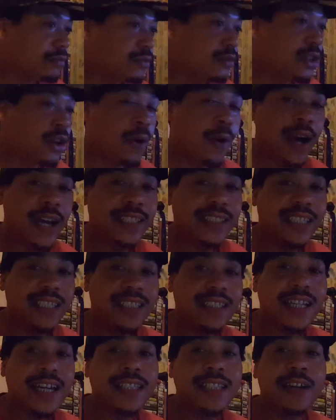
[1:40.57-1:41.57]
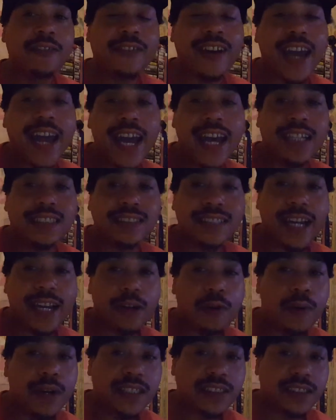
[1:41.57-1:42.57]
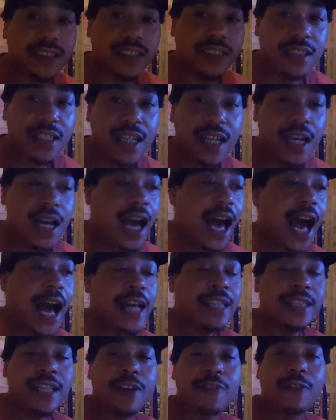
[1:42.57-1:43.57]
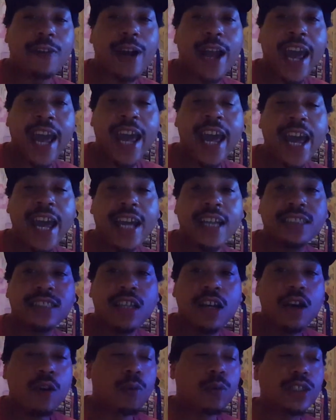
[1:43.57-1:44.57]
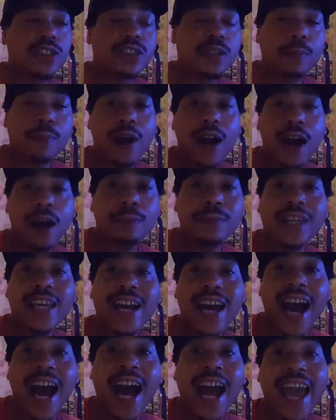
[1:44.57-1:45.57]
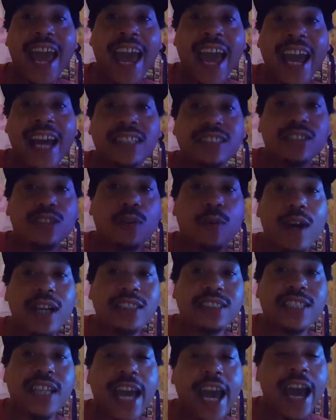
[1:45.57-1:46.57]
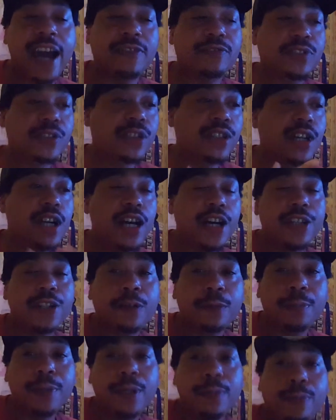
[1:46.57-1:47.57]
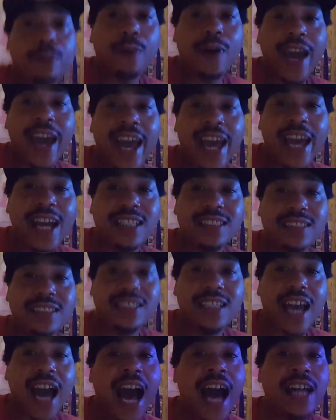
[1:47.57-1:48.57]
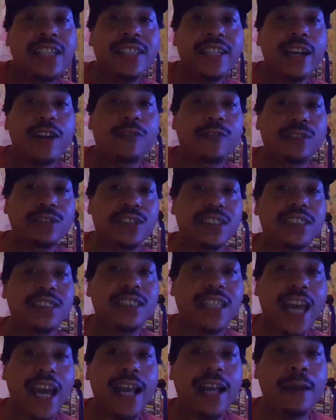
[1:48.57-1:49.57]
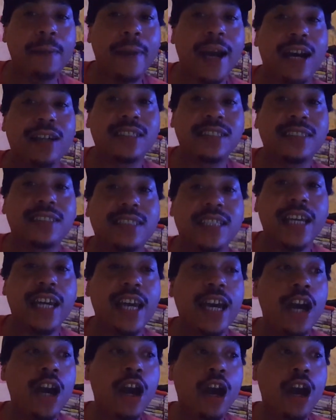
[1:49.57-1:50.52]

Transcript: no, I didn't. I never asked that question. I never asked, what's the problem? Yeah, I asked the question after other people asked it. I never just came out and said,